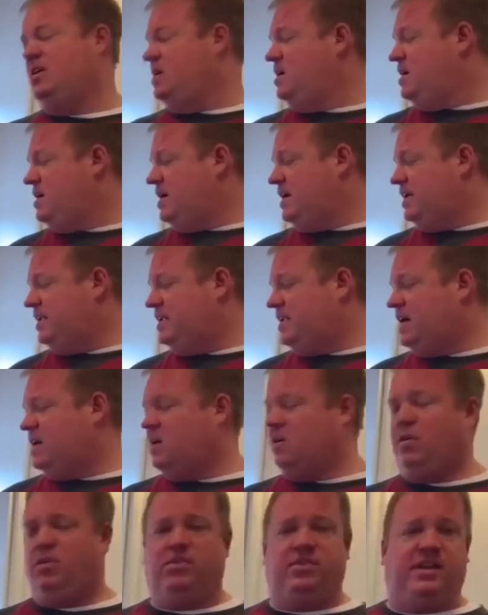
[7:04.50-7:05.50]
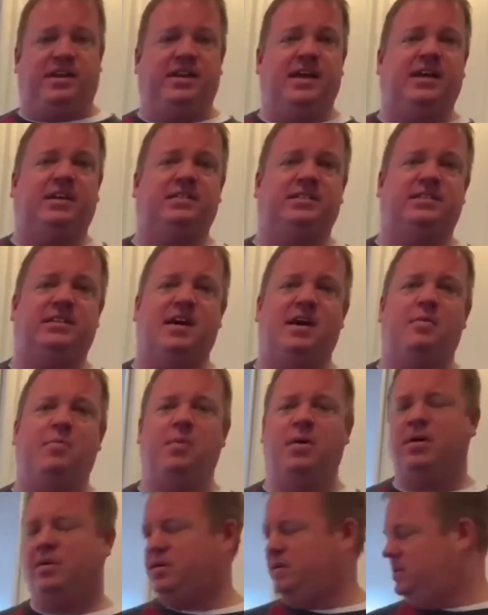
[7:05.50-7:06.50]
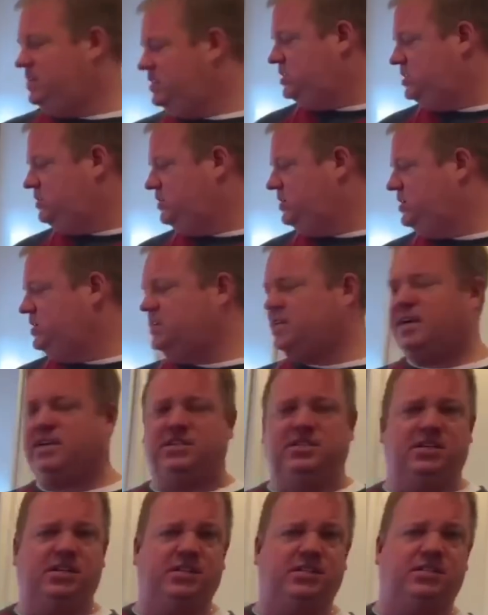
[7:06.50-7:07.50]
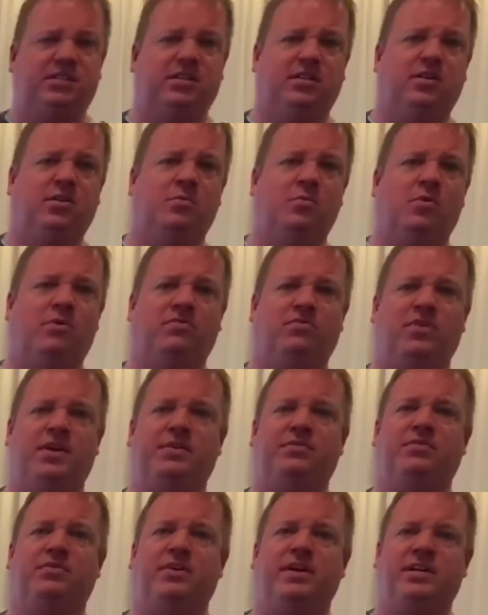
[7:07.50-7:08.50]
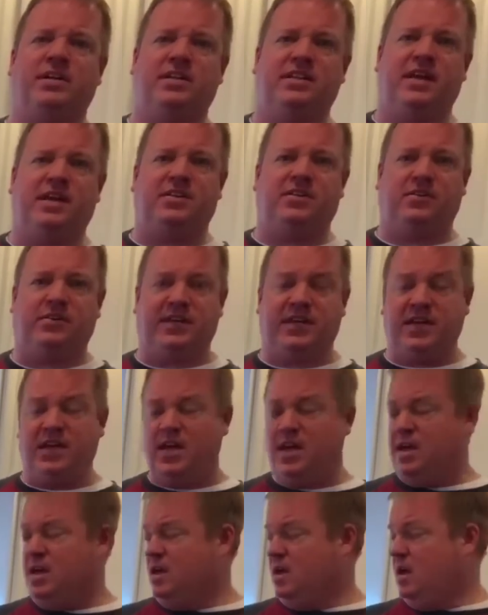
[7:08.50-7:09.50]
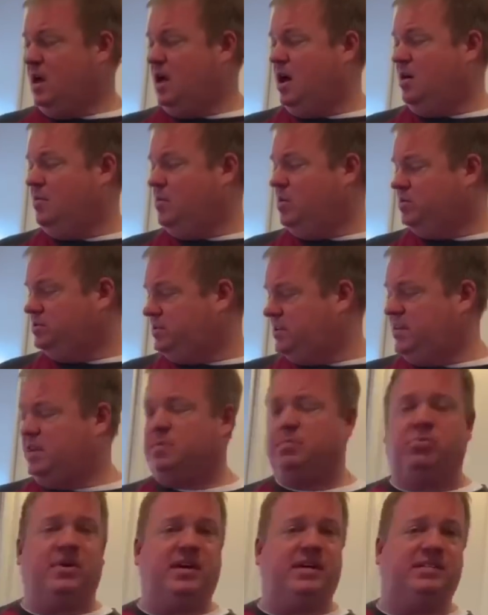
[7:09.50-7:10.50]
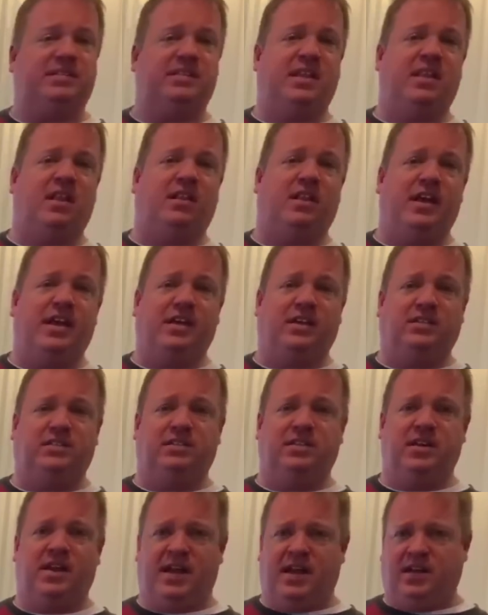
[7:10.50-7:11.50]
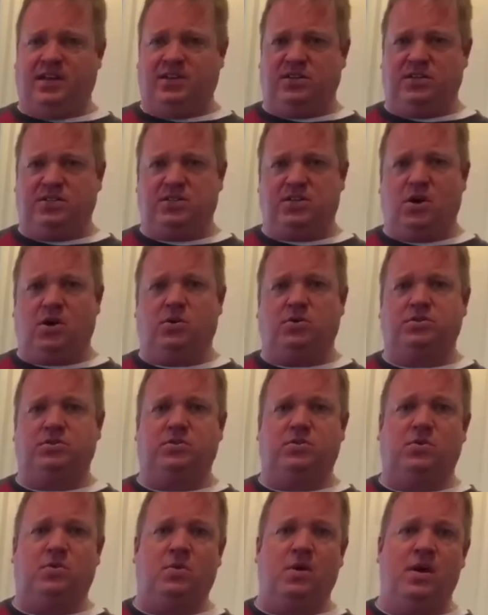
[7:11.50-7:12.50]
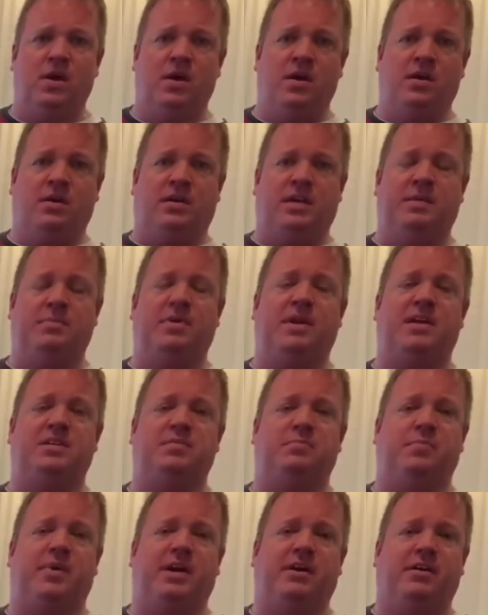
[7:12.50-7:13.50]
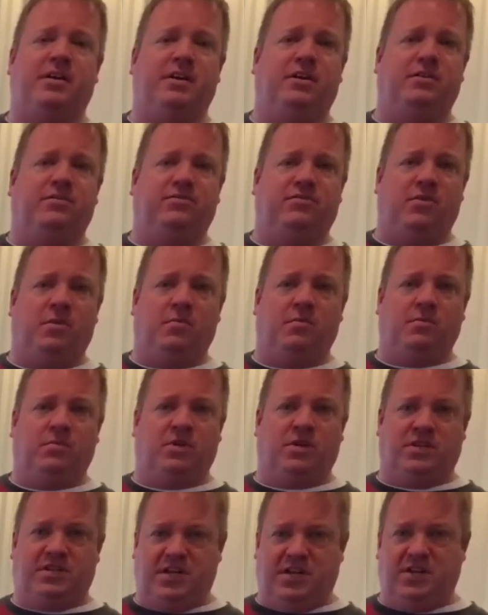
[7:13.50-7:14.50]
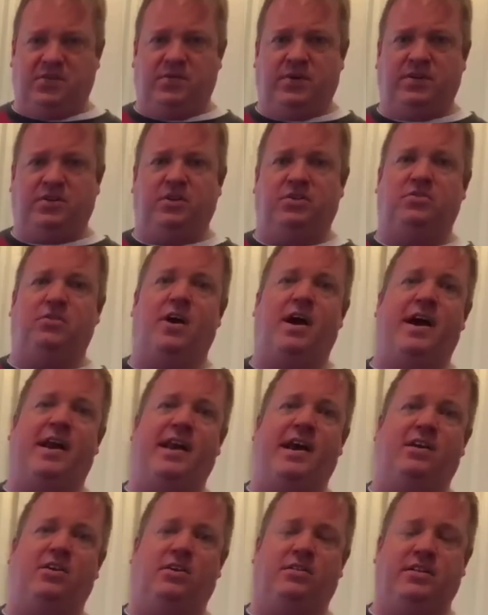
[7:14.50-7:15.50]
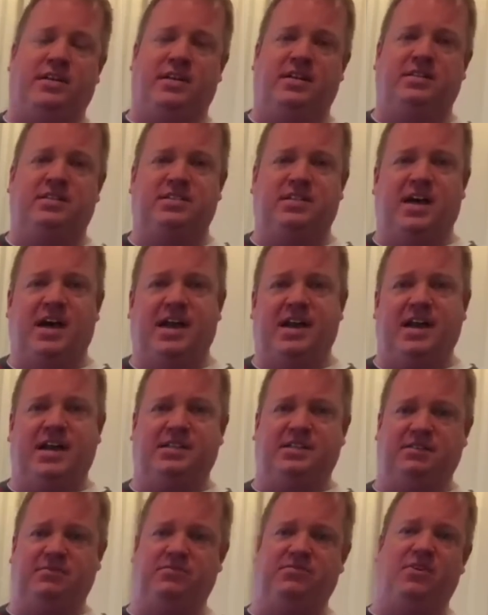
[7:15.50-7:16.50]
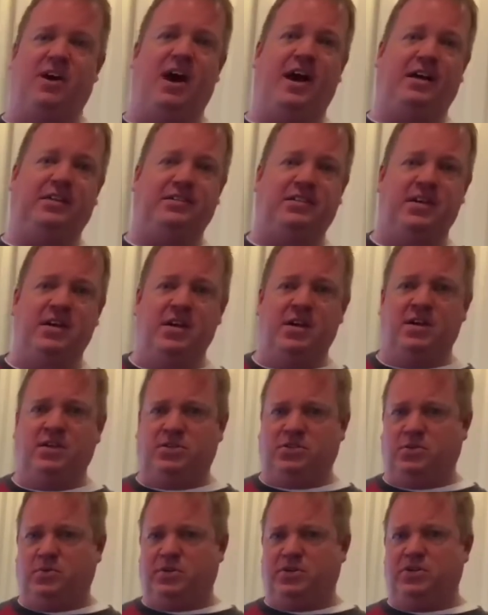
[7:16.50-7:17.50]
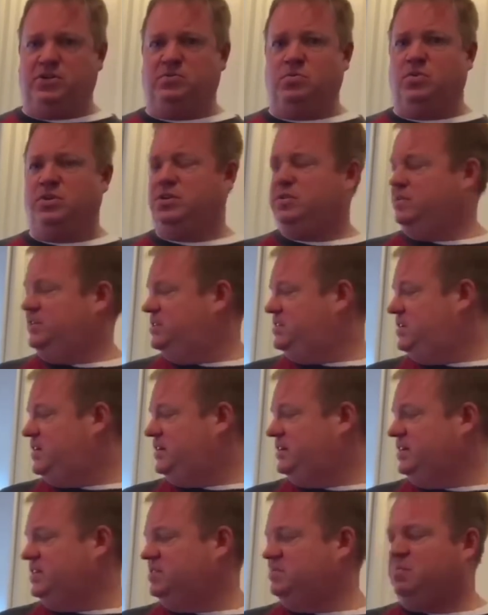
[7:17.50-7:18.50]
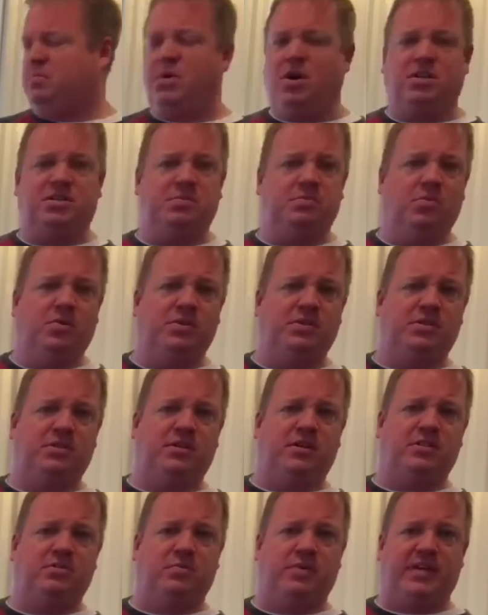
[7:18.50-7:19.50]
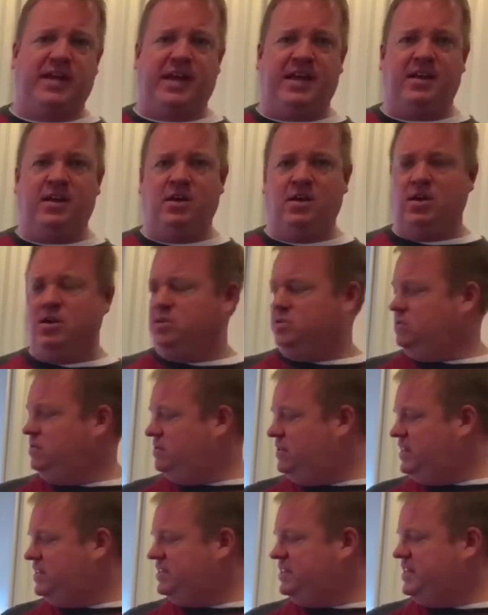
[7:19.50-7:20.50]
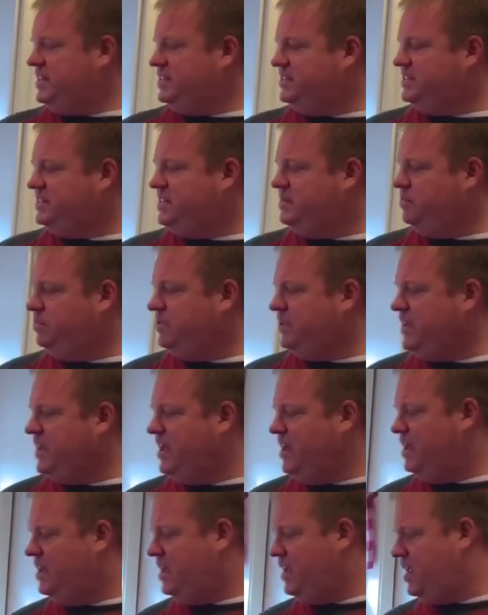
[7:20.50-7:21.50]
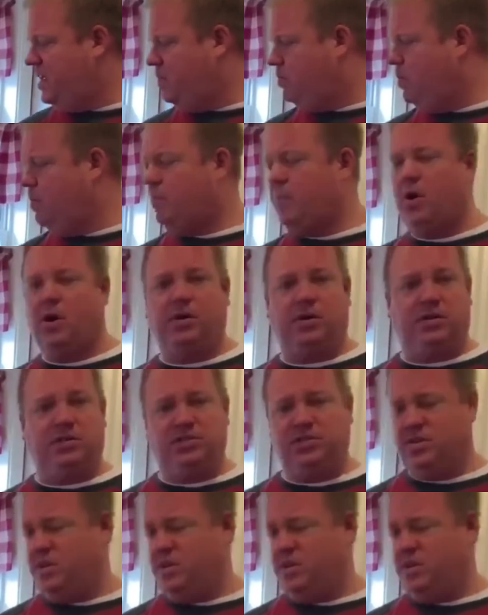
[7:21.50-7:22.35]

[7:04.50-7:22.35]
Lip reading: And now the next step is inject just a little more flavor into that turkey, mostly in the breast and the legs, and just also keep it as a barrier from continuing to dry it out on the inside as it fries. So we just want to inject as much moisture as we can. So this is simply equal parts